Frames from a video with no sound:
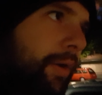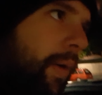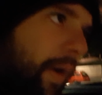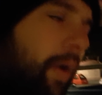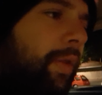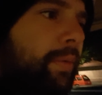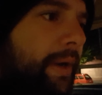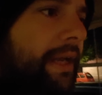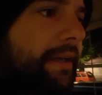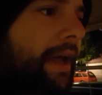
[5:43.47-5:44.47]
to go all the
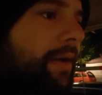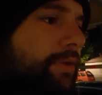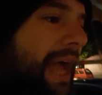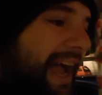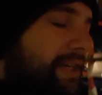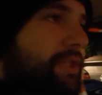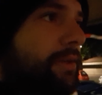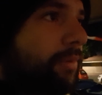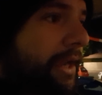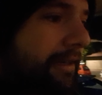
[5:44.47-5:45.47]
way down to
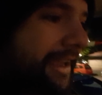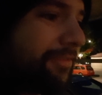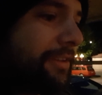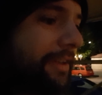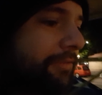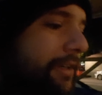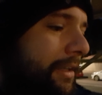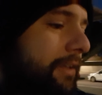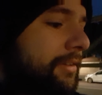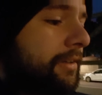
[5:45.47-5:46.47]
actually writing everything in
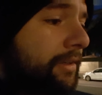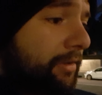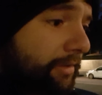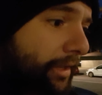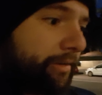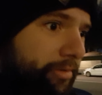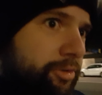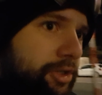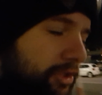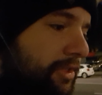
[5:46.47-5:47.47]
vanilla, like
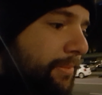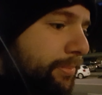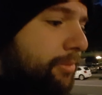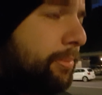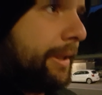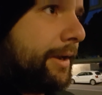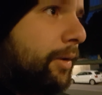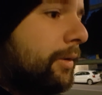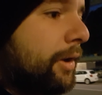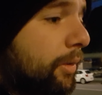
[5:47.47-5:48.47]
just in plain
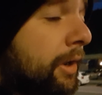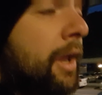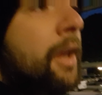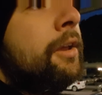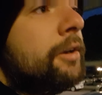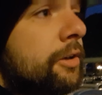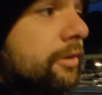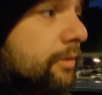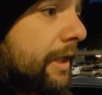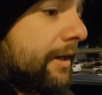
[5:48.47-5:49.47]
old Node, you
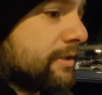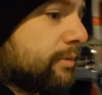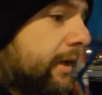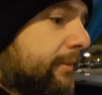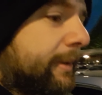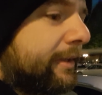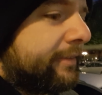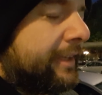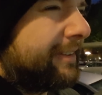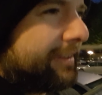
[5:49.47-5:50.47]
could do that as well, but I
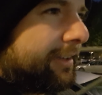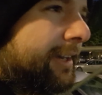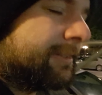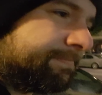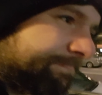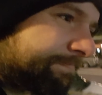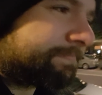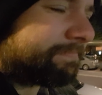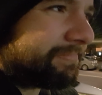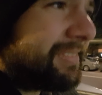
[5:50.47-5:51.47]
think
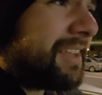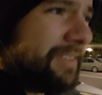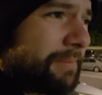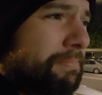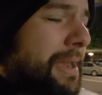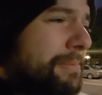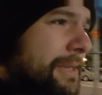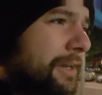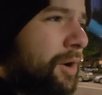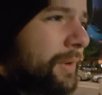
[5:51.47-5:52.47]
that may
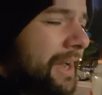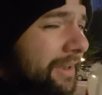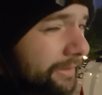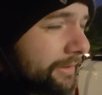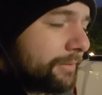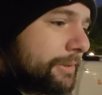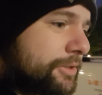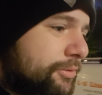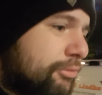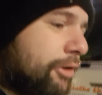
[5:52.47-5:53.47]
be going a little bit
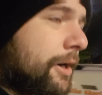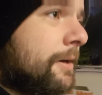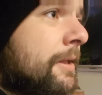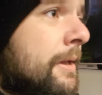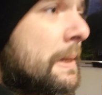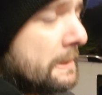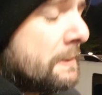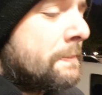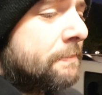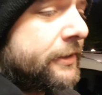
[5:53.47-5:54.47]
too far.
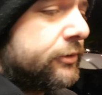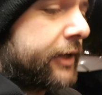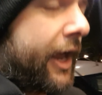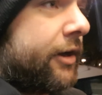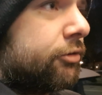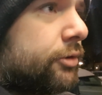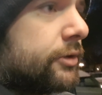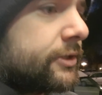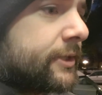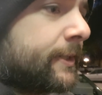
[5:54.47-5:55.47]
But you can, of
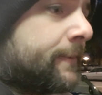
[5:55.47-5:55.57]
course.